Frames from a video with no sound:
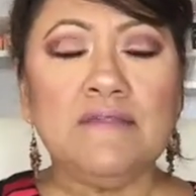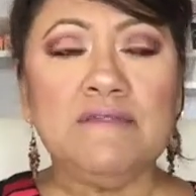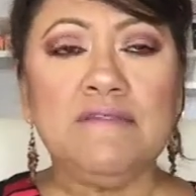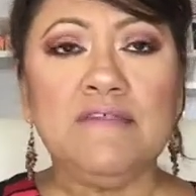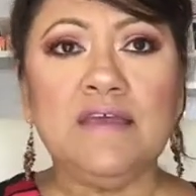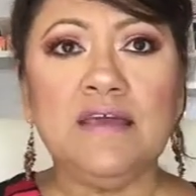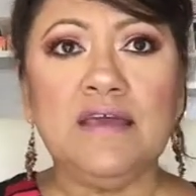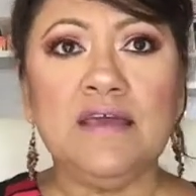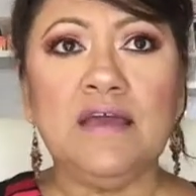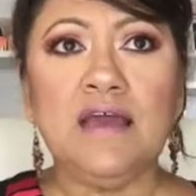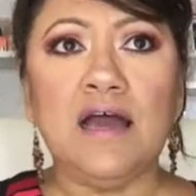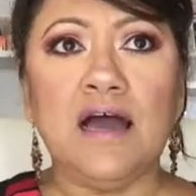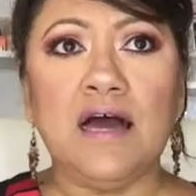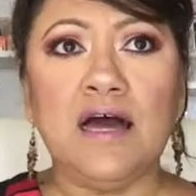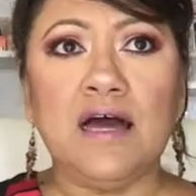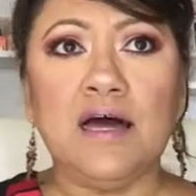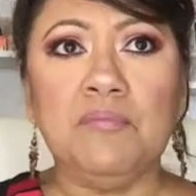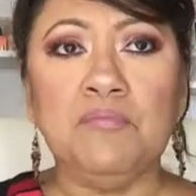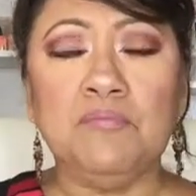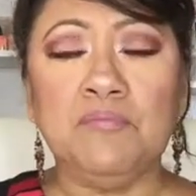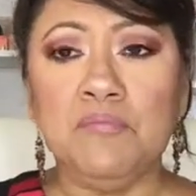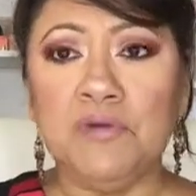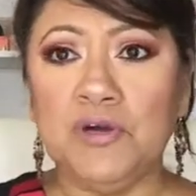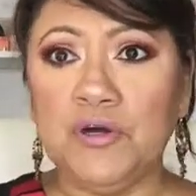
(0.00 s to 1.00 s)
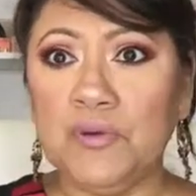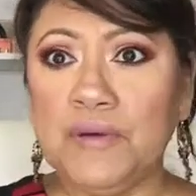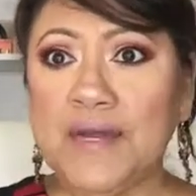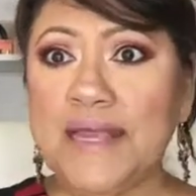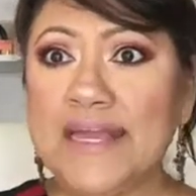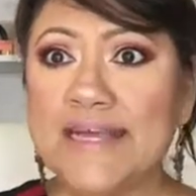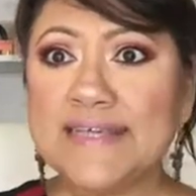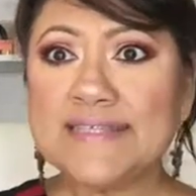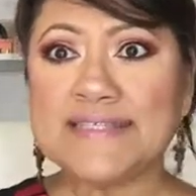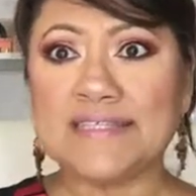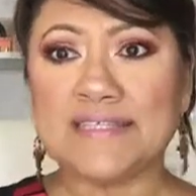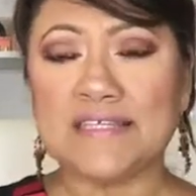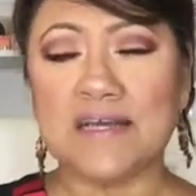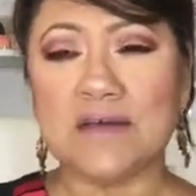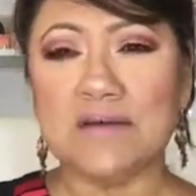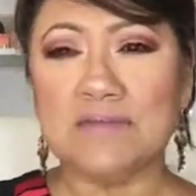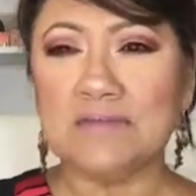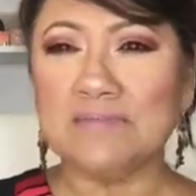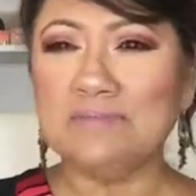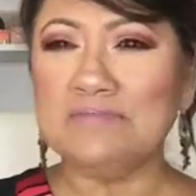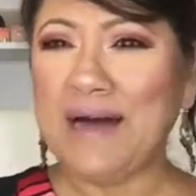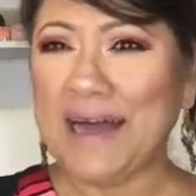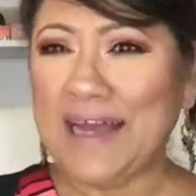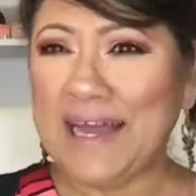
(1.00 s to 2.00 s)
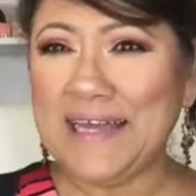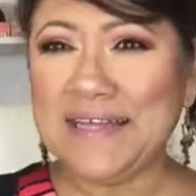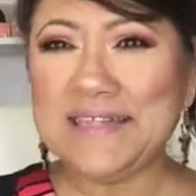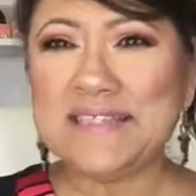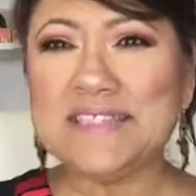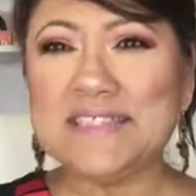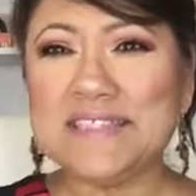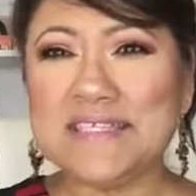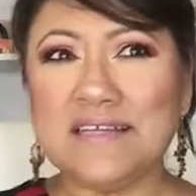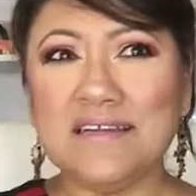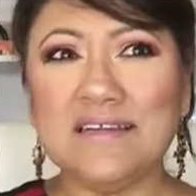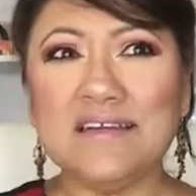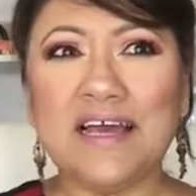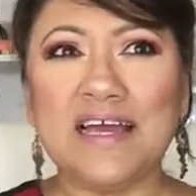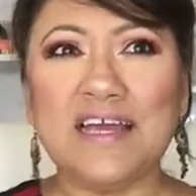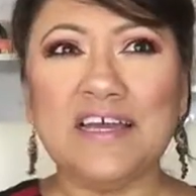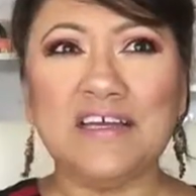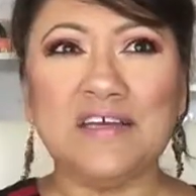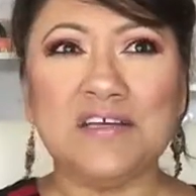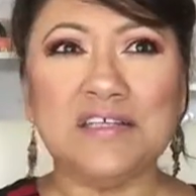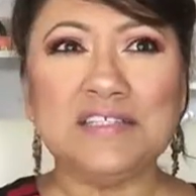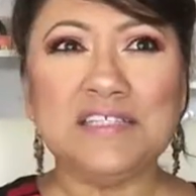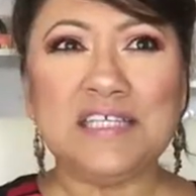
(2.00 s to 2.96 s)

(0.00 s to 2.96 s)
the uh, Maurice mines like